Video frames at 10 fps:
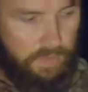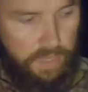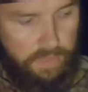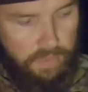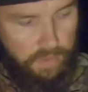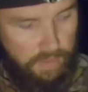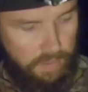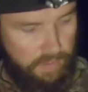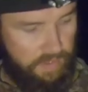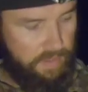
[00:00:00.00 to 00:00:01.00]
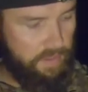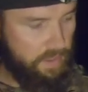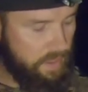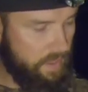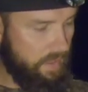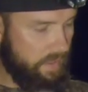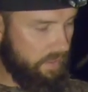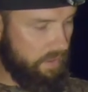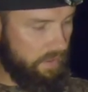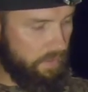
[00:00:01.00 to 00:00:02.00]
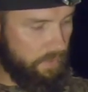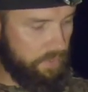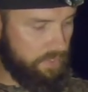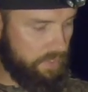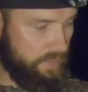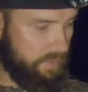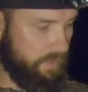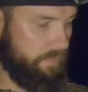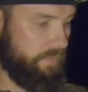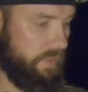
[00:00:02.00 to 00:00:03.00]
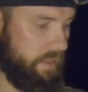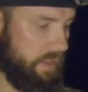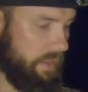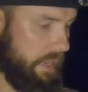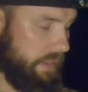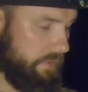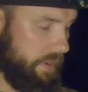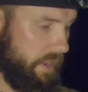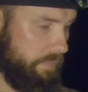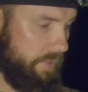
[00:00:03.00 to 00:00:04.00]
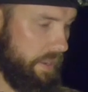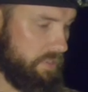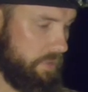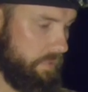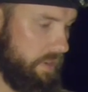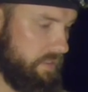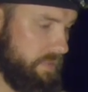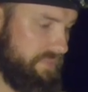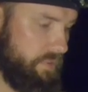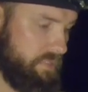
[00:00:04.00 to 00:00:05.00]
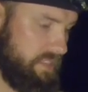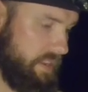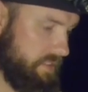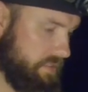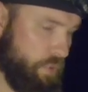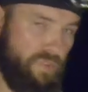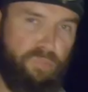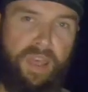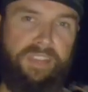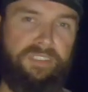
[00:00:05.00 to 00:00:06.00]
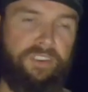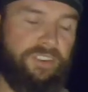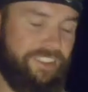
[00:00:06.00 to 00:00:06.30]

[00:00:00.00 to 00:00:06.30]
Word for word: got the uh, orange and uh, light gray paint job on it. Some folks say it's a Nerf blaster,